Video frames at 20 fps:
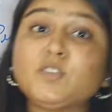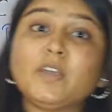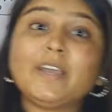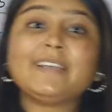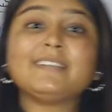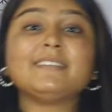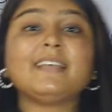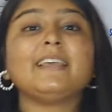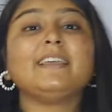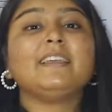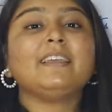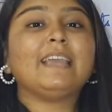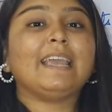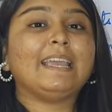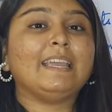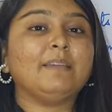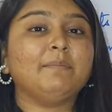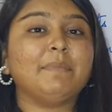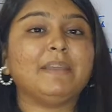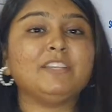as
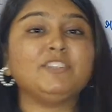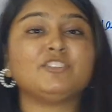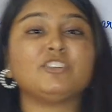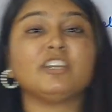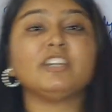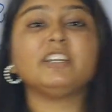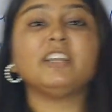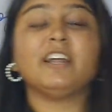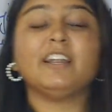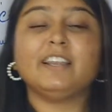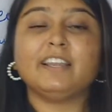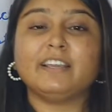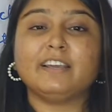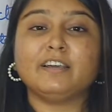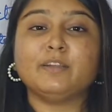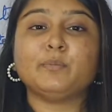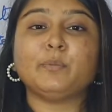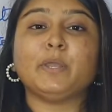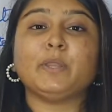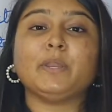I mentioned
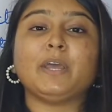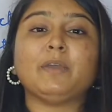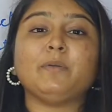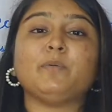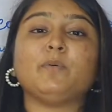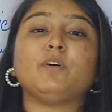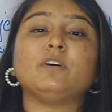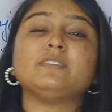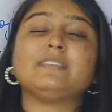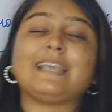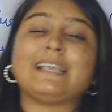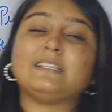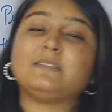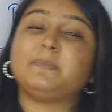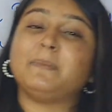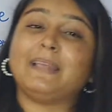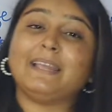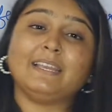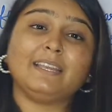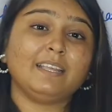earlier when I was
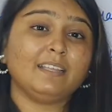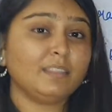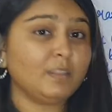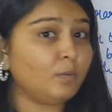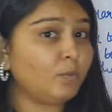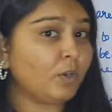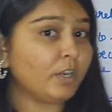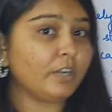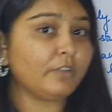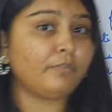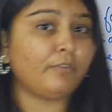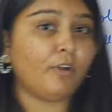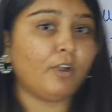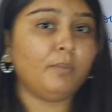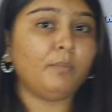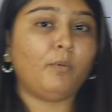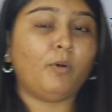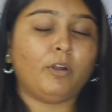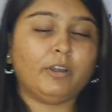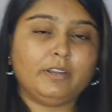explaining the waterfall
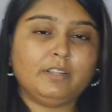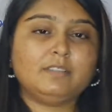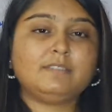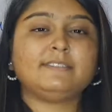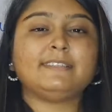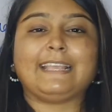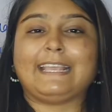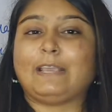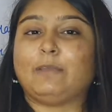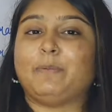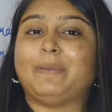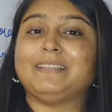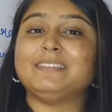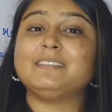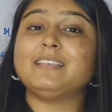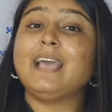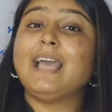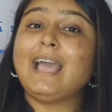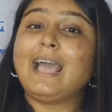model sequence,